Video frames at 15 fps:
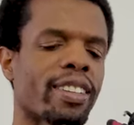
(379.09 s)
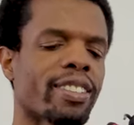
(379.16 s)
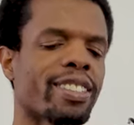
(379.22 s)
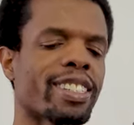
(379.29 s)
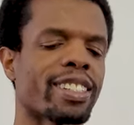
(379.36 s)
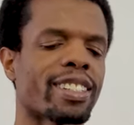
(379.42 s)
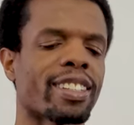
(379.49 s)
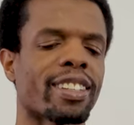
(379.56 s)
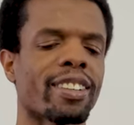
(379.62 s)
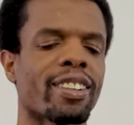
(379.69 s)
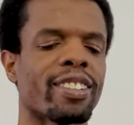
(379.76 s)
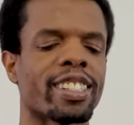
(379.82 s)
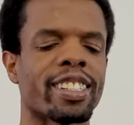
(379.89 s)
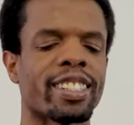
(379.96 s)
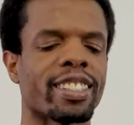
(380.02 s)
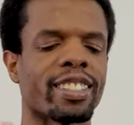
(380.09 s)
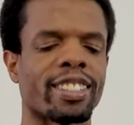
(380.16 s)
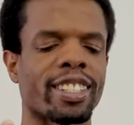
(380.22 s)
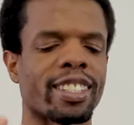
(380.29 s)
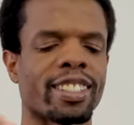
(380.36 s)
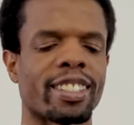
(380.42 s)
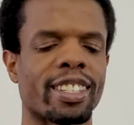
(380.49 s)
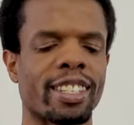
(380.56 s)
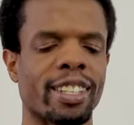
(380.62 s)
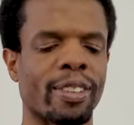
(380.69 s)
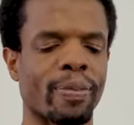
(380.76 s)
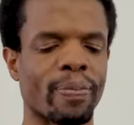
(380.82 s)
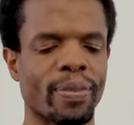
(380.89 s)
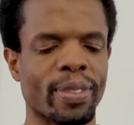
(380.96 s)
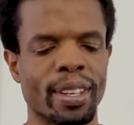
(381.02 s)
You just see all it is is just the,
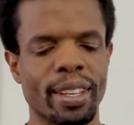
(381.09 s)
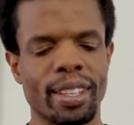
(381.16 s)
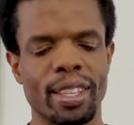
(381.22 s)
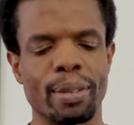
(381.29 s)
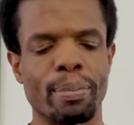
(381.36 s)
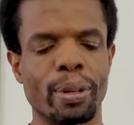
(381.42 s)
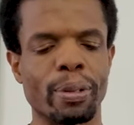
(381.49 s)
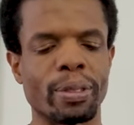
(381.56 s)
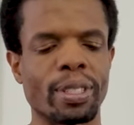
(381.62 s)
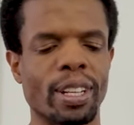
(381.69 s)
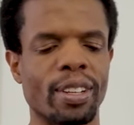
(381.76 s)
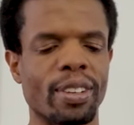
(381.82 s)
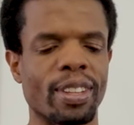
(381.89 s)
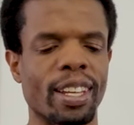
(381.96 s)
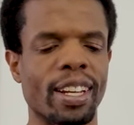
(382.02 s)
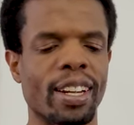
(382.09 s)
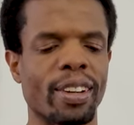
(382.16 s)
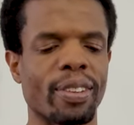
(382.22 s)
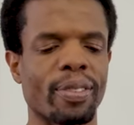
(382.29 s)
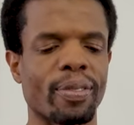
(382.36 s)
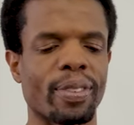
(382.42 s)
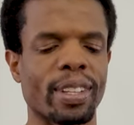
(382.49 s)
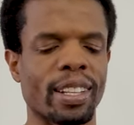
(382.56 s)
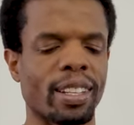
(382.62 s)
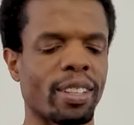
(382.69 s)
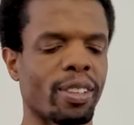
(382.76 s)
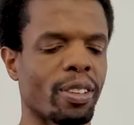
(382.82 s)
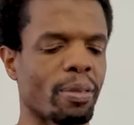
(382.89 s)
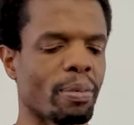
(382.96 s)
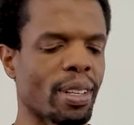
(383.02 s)
the Boost under there with a
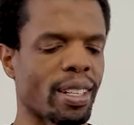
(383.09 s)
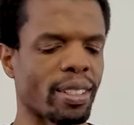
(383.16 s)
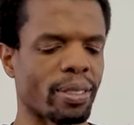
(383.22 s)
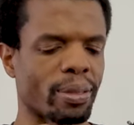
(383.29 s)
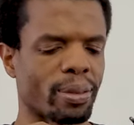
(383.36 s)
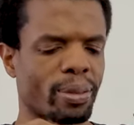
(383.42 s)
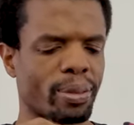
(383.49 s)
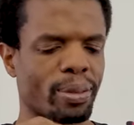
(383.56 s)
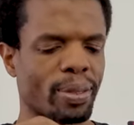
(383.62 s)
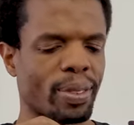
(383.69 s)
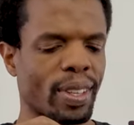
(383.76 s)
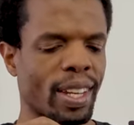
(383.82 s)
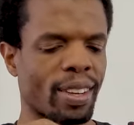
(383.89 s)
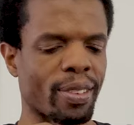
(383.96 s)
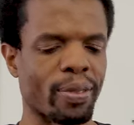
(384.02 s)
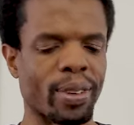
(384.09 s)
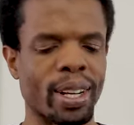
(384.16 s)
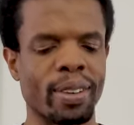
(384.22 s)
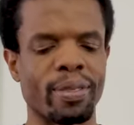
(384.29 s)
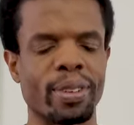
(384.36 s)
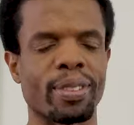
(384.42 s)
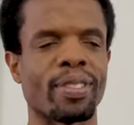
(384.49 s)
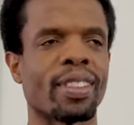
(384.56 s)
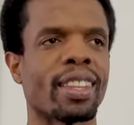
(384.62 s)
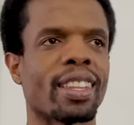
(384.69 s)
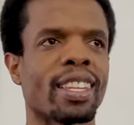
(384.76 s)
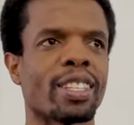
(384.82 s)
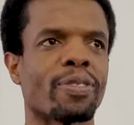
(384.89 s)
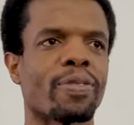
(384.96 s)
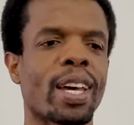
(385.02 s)
little bit of um, whatever
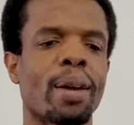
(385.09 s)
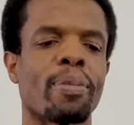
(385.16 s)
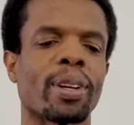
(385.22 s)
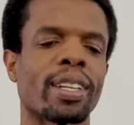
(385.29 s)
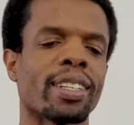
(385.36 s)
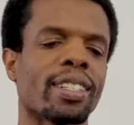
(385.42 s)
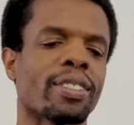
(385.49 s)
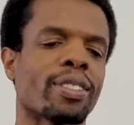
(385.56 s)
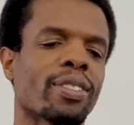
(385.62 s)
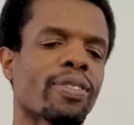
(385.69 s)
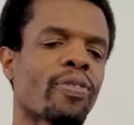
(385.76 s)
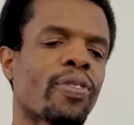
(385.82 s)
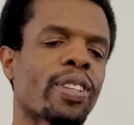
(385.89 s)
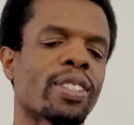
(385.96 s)
this fabric is.